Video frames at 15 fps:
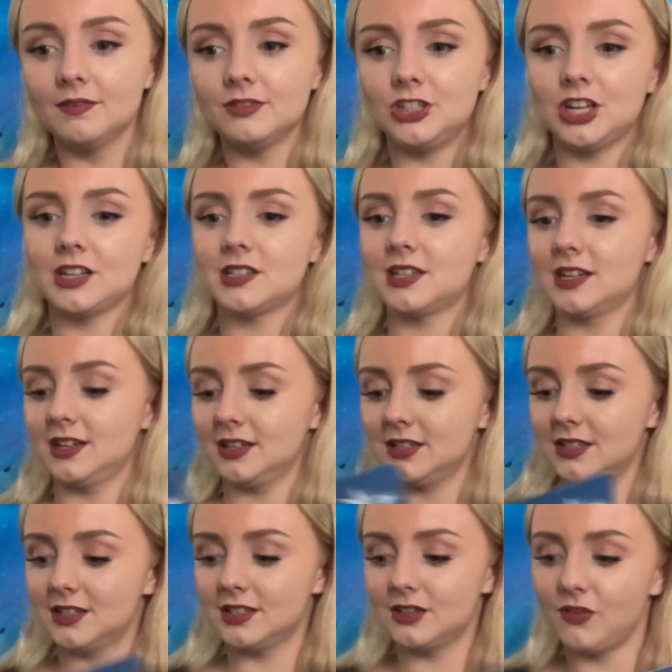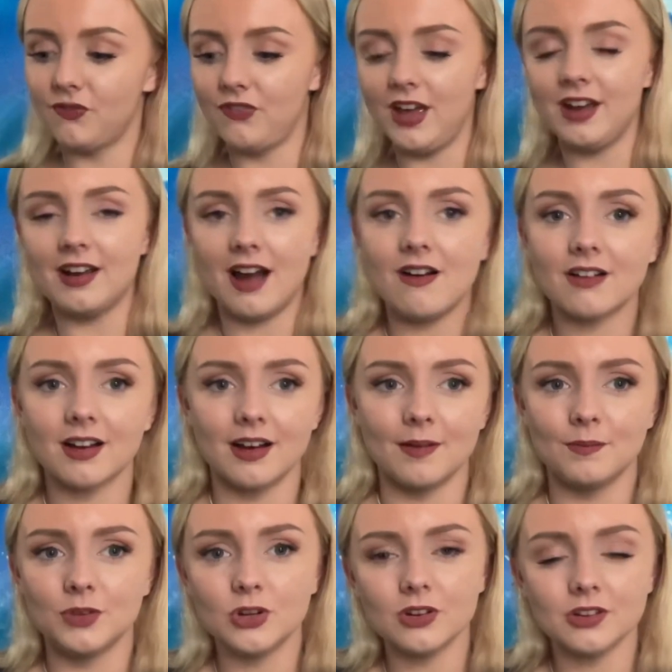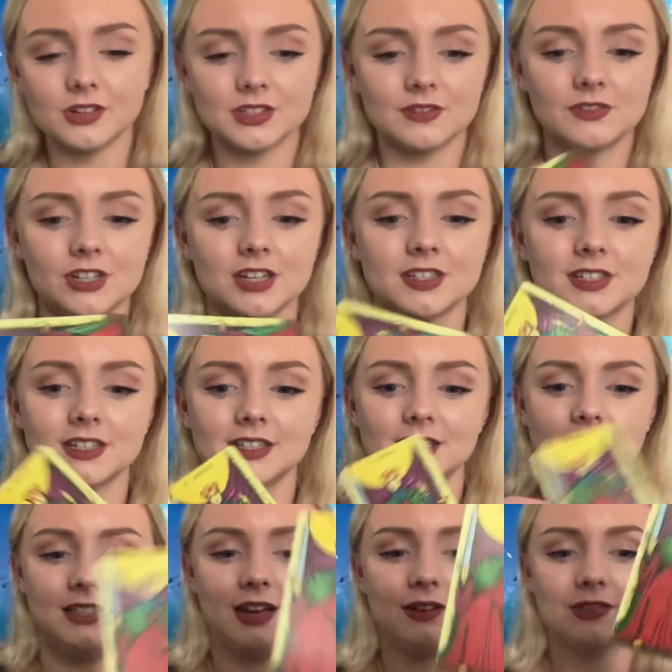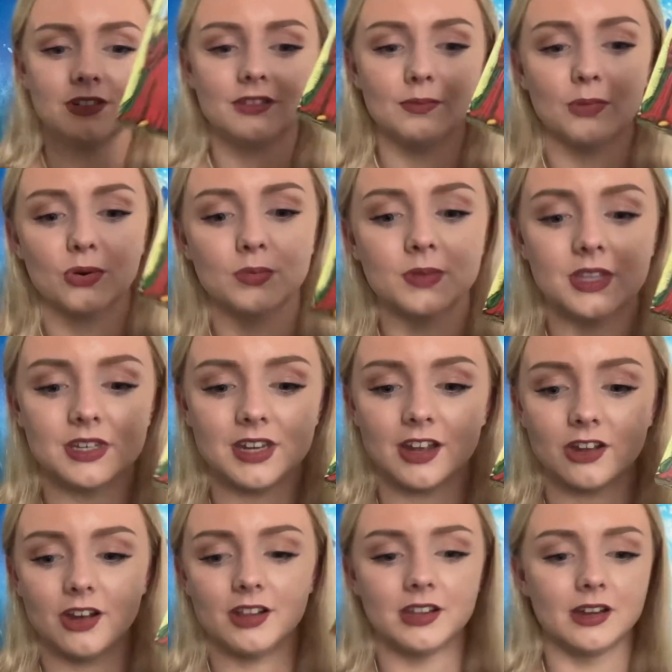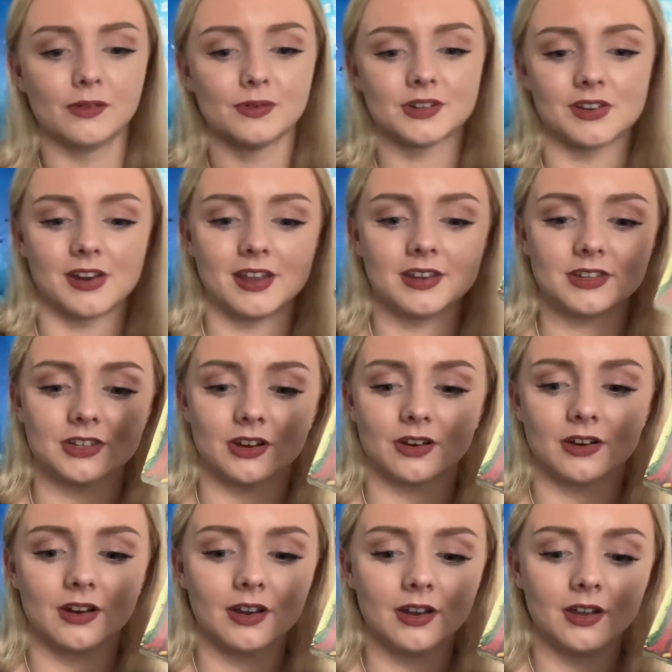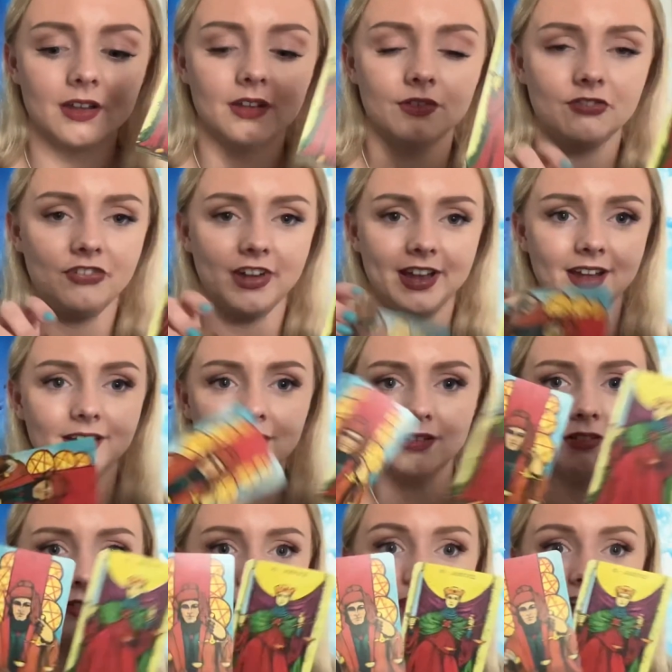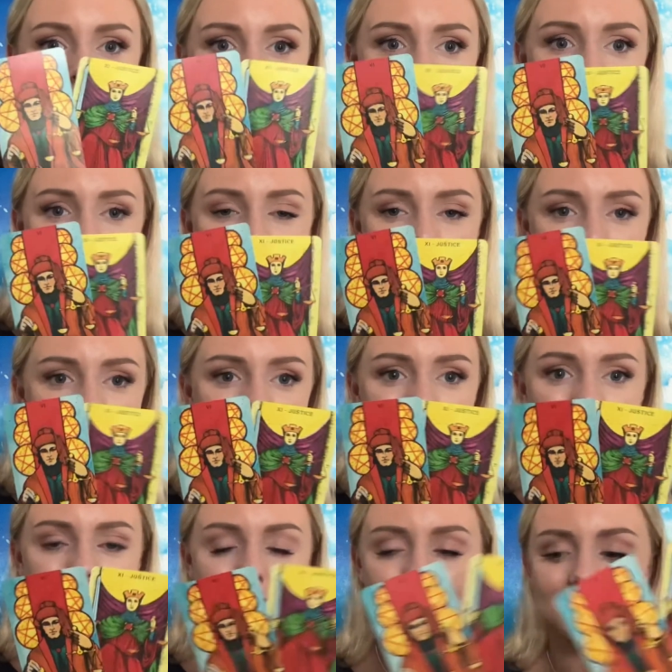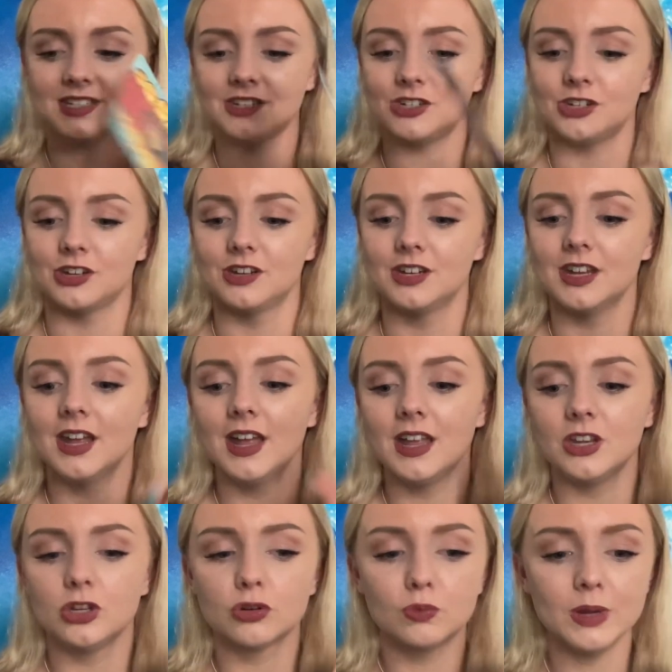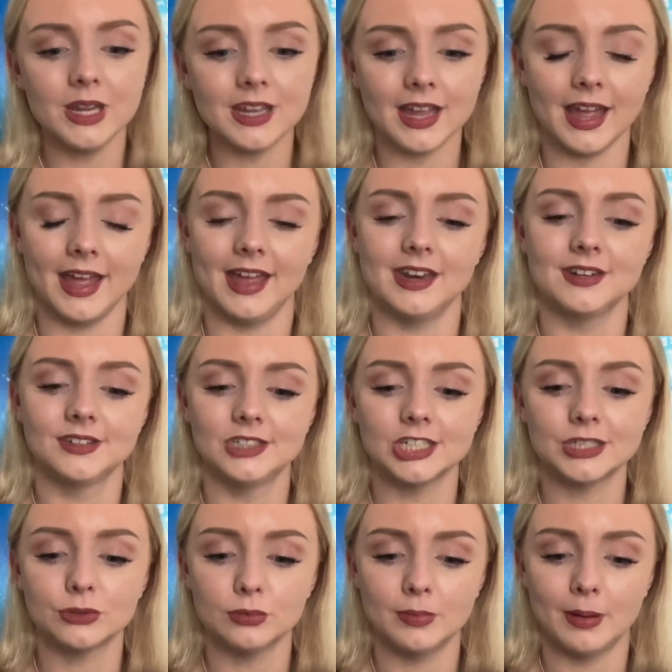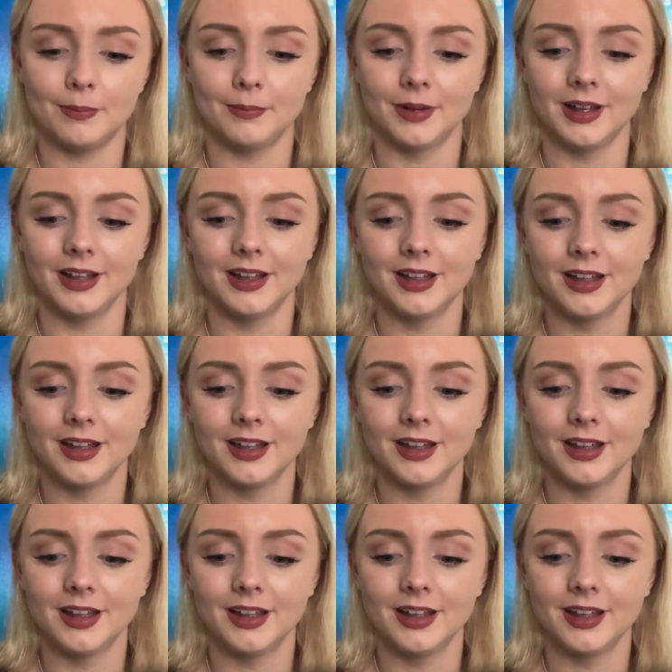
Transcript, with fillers: Justice. Fair outcome. You got lots of justices. That was on the bottom of the deck earlier, wasn't it? So, fair fair. Everything's going to happen as it should. Your week ahead, just remember,